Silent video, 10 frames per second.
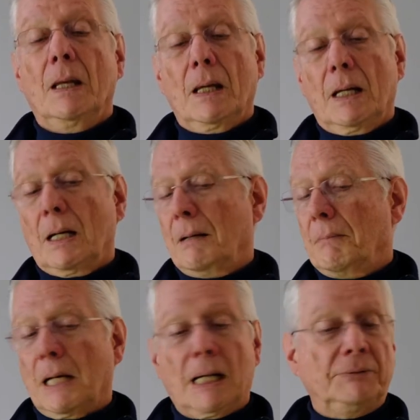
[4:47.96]
down.
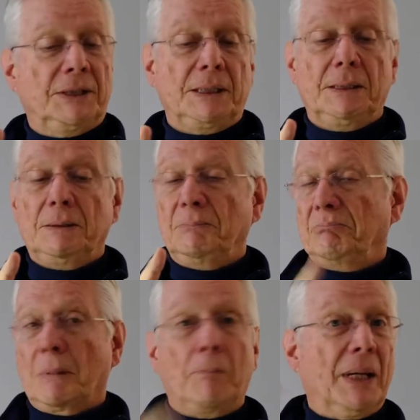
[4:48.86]
I've seen
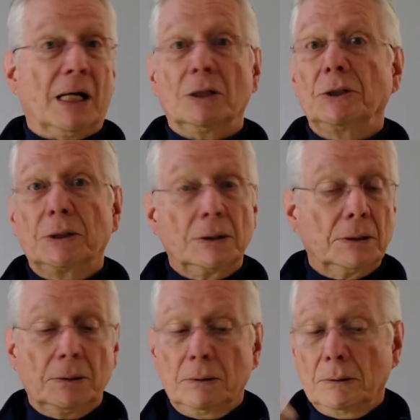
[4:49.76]
bells
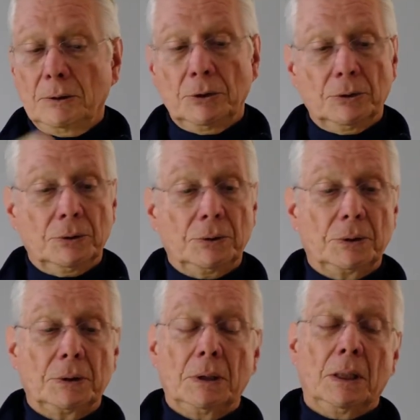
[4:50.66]
used.
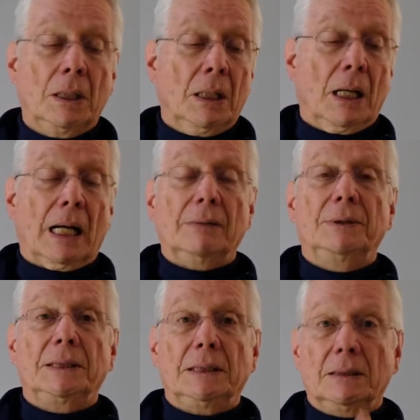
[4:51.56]
I've
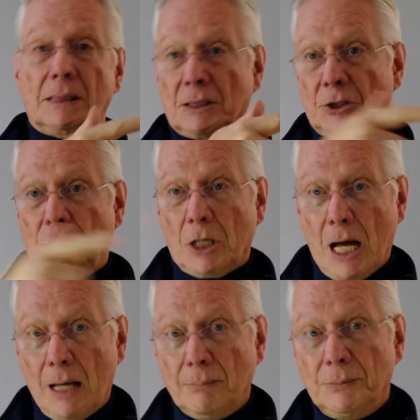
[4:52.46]
seen little
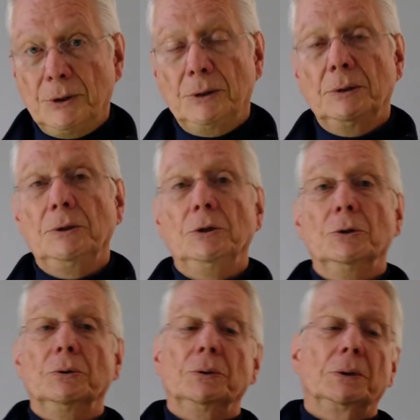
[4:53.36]
chimes
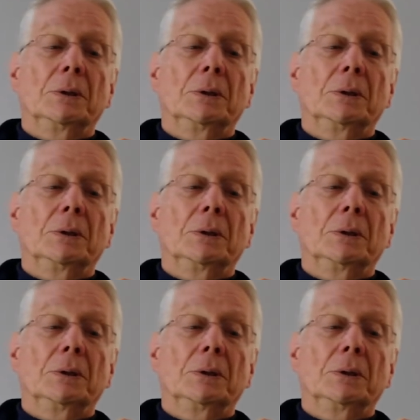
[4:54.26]
used.